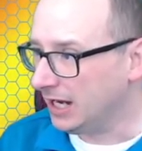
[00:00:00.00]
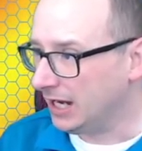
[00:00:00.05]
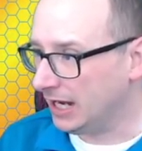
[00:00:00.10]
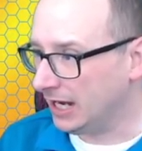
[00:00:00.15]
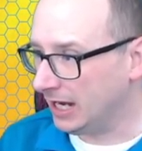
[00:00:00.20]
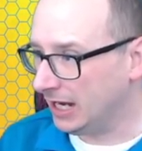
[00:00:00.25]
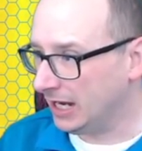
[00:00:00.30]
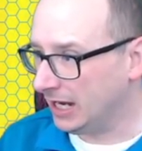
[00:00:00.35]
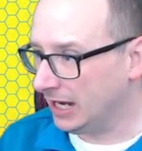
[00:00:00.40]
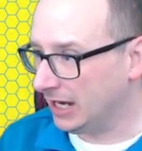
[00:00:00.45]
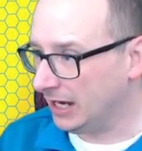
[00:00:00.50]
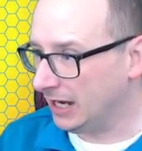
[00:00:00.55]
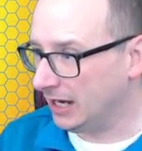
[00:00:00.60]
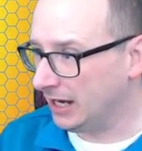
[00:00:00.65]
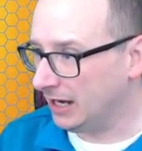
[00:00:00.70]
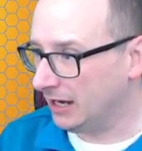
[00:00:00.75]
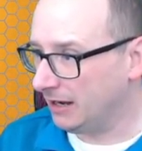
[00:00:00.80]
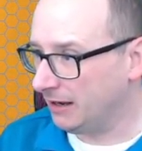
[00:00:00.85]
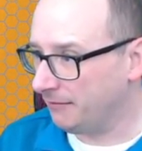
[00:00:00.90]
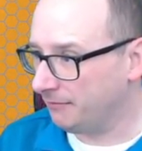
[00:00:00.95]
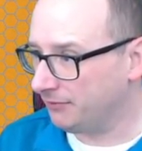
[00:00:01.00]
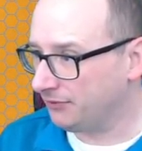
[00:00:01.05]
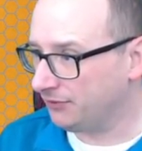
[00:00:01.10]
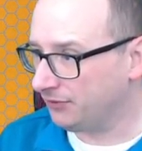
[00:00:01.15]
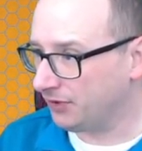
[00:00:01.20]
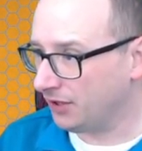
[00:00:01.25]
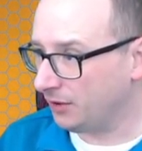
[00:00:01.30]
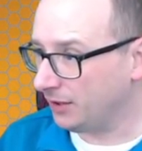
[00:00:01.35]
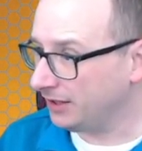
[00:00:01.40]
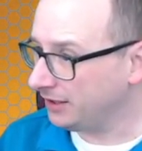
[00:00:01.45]

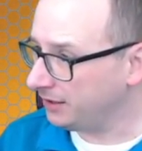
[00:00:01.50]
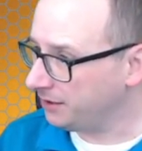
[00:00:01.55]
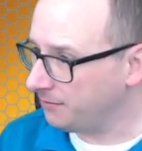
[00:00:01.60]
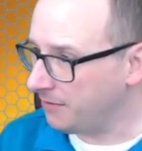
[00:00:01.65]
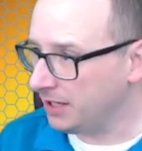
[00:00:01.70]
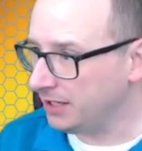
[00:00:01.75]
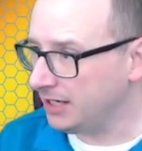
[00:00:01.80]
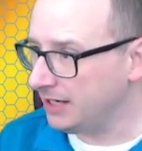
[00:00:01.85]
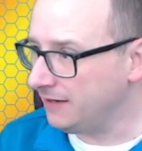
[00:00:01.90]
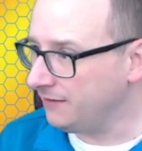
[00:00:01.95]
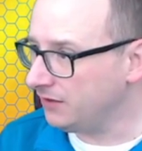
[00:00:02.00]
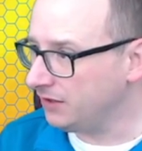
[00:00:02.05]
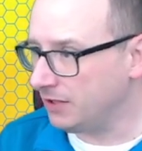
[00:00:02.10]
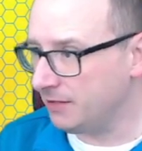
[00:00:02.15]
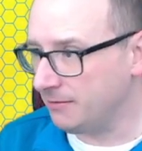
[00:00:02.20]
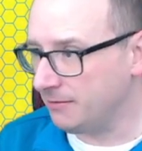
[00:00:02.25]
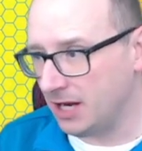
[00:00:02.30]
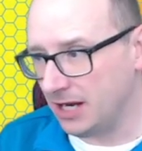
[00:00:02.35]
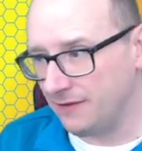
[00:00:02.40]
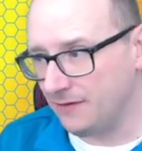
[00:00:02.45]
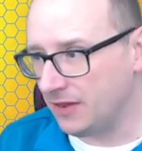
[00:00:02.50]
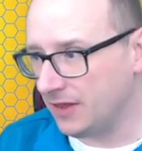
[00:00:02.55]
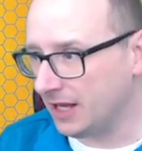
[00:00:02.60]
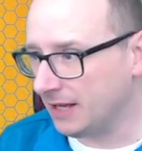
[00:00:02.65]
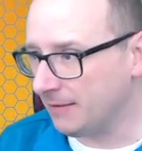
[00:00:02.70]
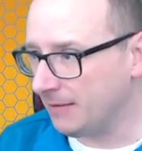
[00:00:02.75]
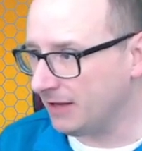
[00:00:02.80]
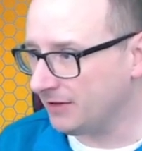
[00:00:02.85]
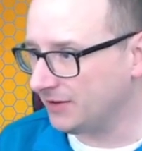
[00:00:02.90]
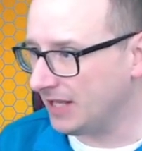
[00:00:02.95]
You might even
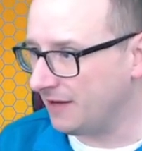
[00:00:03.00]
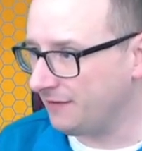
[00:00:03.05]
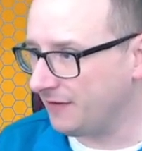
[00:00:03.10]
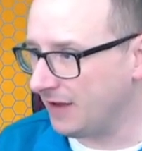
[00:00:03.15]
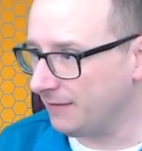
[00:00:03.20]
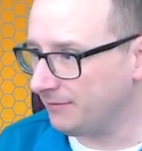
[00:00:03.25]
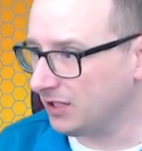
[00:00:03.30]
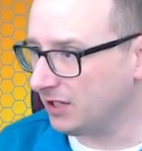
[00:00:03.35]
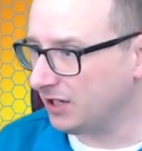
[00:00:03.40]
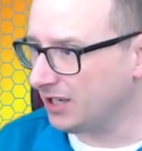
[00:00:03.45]
think about Southampton.